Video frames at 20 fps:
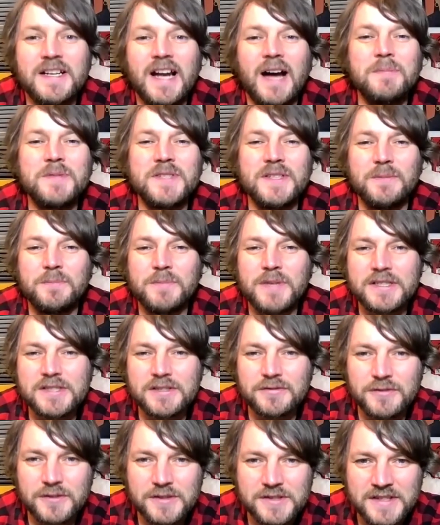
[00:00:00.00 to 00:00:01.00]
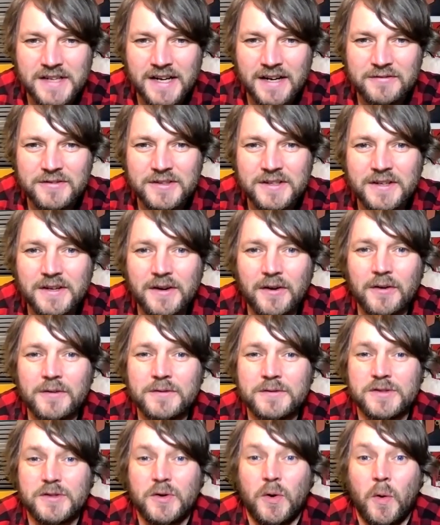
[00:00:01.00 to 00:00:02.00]
an absolute pleasure for us to have you
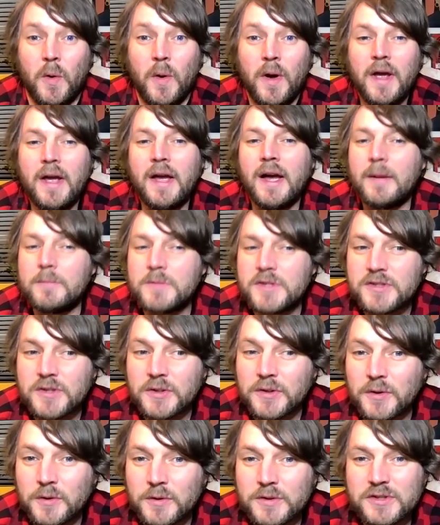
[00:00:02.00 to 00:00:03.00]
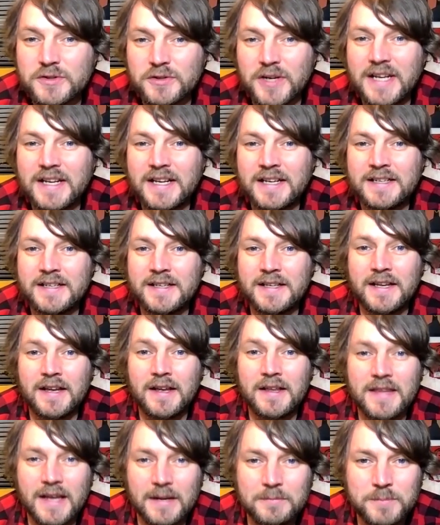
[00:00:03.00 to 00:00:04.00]
on. So I'm just going to go straight
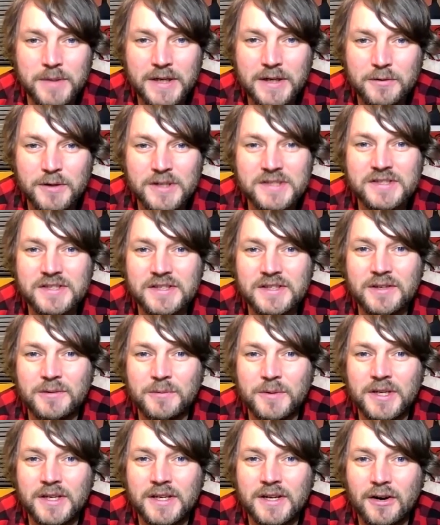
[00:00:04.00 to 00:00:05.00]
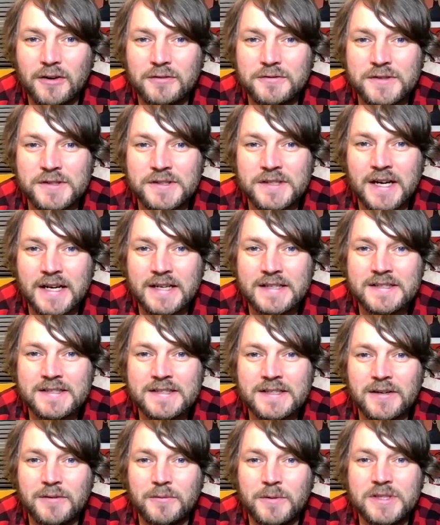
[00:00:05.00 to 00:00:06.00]
into that big question that we often
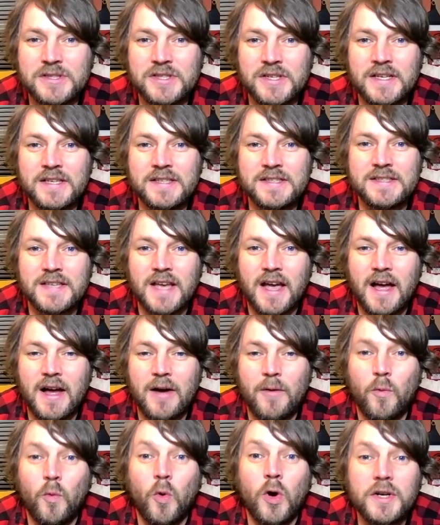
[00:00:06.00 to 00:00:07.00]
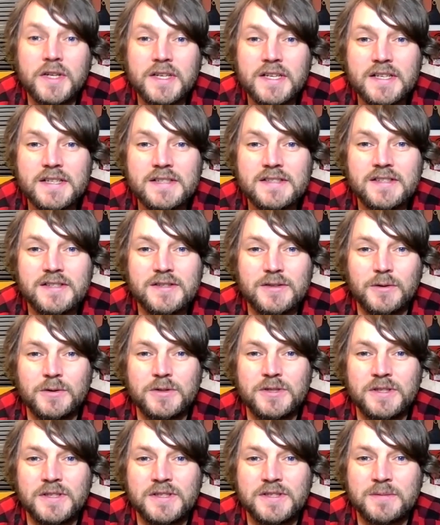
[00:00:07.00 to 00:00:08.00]
ask, which is, what is
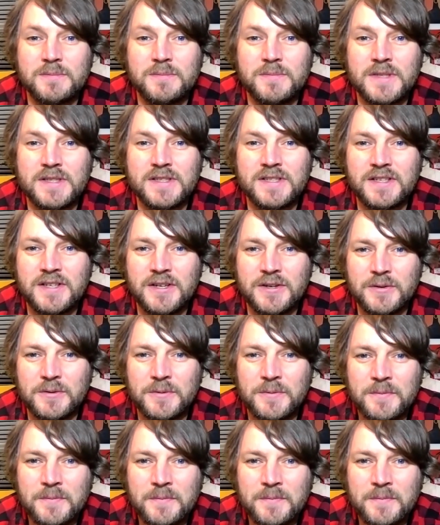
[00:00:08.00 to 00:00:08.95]
socialism to you?